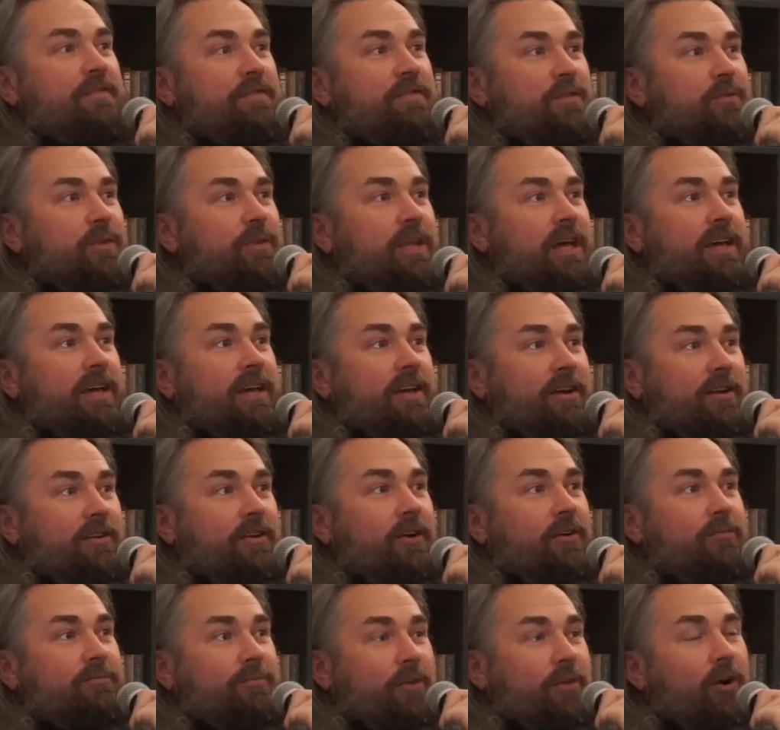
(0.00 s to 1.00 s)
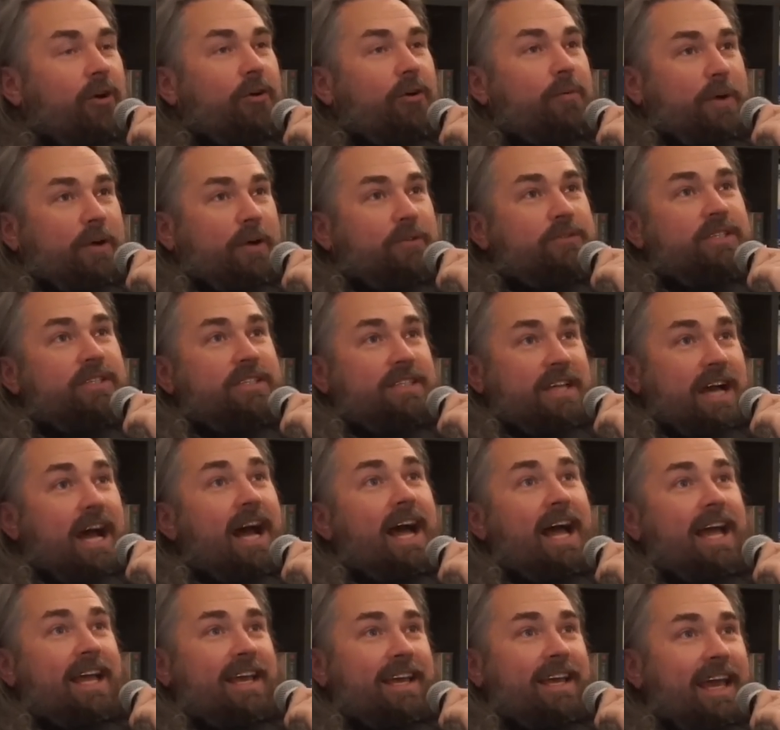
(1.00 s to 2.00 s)
if you like are about to
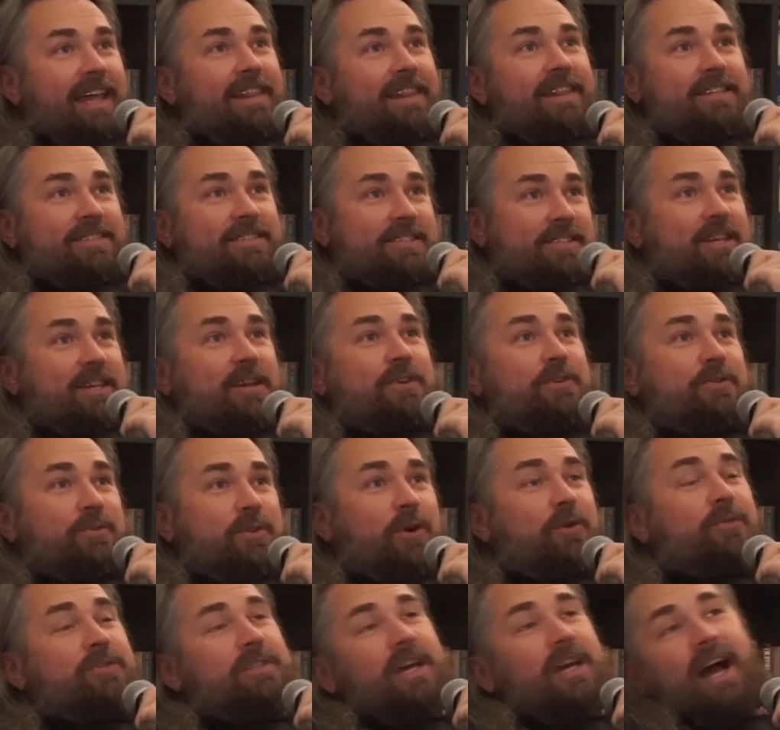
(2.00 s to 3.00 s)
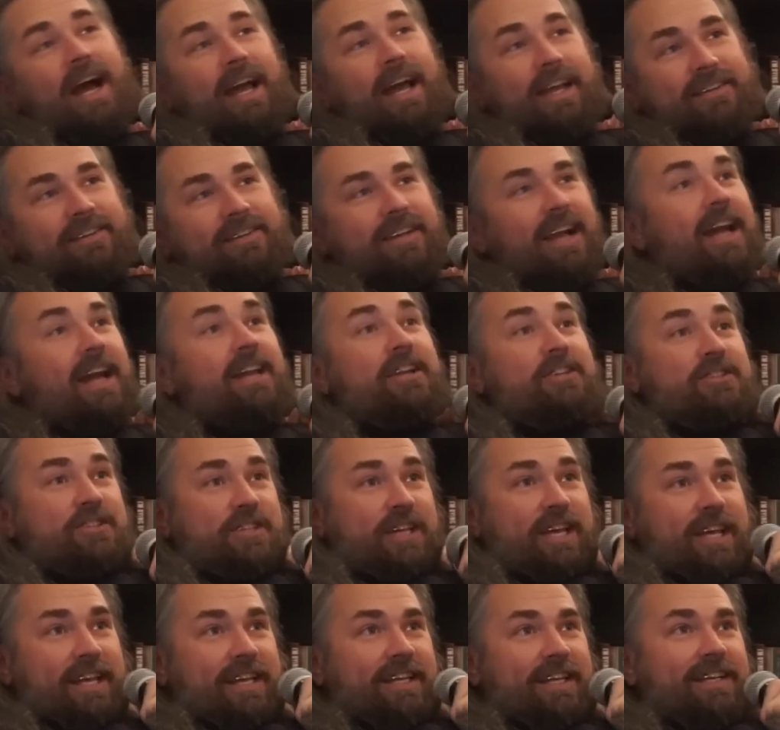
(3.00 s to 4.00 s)
die, and this is how you don't die, kind of shit.